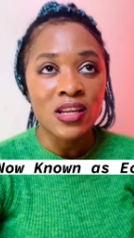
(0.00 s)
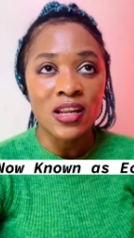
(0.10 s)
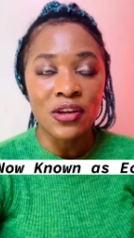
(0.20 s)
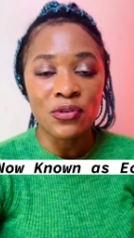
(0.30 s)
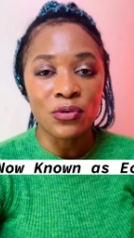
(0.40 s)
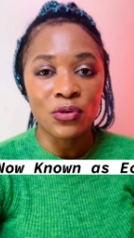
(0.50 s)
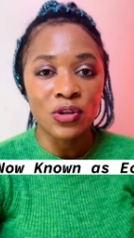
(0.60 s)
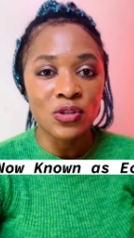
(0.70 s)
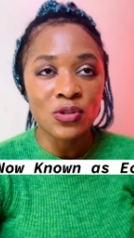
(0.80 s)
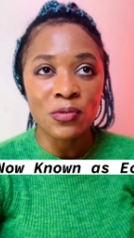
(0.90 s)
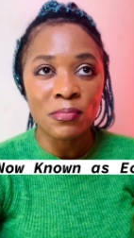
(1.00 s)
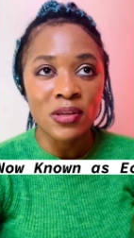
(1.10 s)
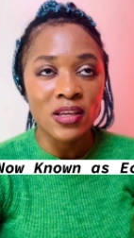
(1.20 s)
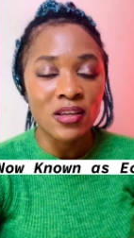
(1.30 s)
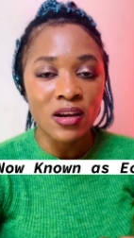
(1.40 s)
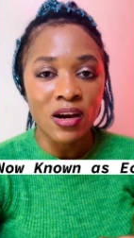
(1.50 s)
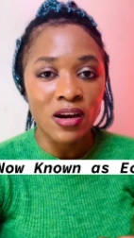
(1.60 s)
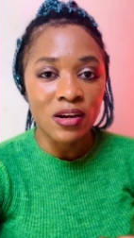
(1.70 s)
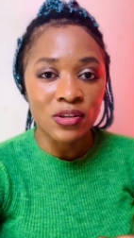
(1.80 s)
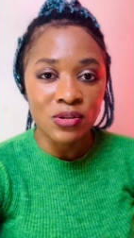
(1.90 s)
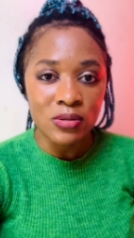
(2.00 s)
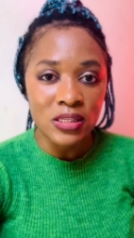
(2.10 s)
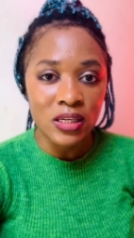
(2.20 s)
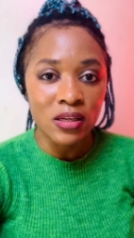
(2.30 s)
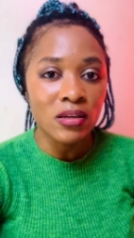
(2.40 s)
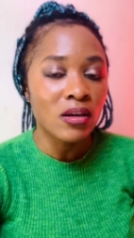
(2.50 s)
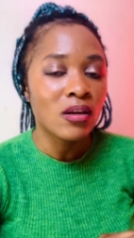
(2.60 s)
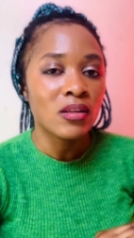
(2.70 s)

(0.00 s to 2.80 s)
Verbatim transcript: that you're going to be using.